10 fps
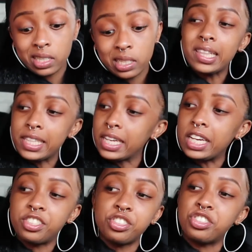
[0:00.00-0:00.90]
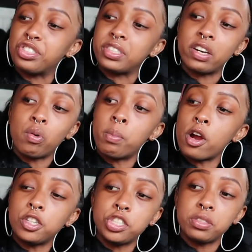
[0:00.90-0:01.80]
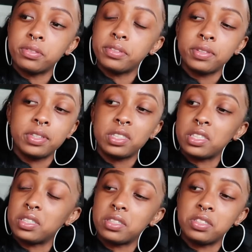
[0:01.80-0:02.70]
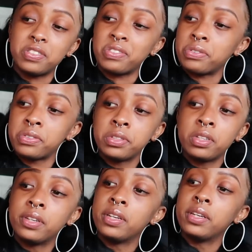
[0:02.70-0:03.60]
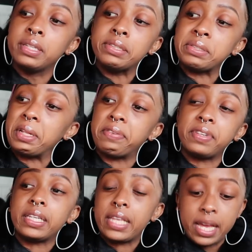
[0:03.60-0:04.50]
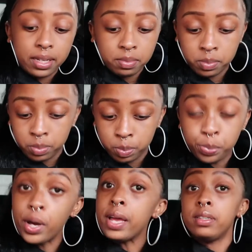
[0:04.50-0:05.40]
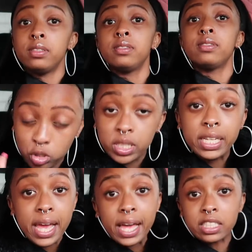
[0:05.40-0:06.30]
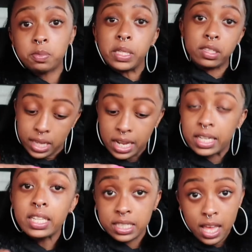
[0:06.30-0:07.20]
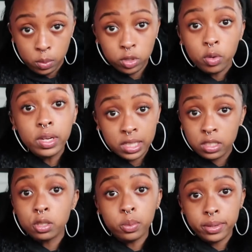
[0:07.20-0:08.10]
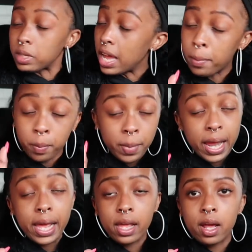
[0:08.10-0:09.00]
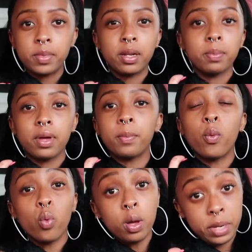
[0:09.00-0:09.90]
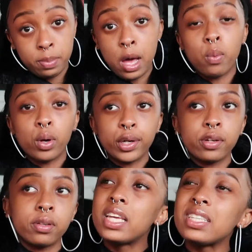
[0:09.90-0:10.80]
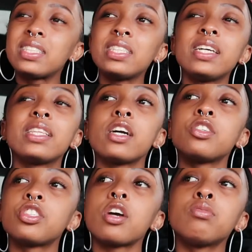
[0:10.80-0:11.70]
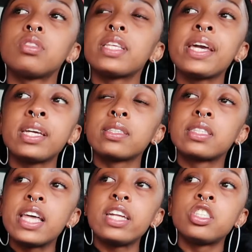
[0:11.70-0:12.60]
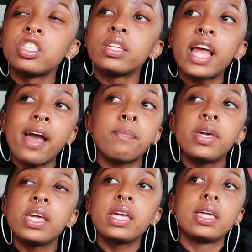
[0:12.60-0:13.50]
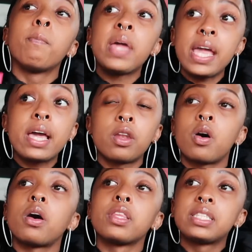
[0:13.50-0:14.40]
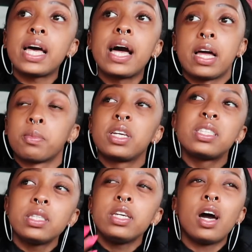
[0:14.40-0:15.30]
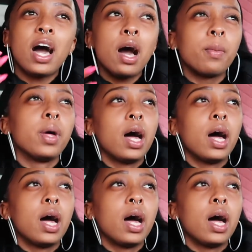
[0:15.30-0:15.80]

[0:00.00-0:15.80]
I think I should have just stuck with Marching and then just left it at that. But you did ask me, and I did say I was gonna get to it. And I'm a man. I mean, I'm a woman of my word. That, see, there are certain sayings that should not be man all the time. Cause see, I'm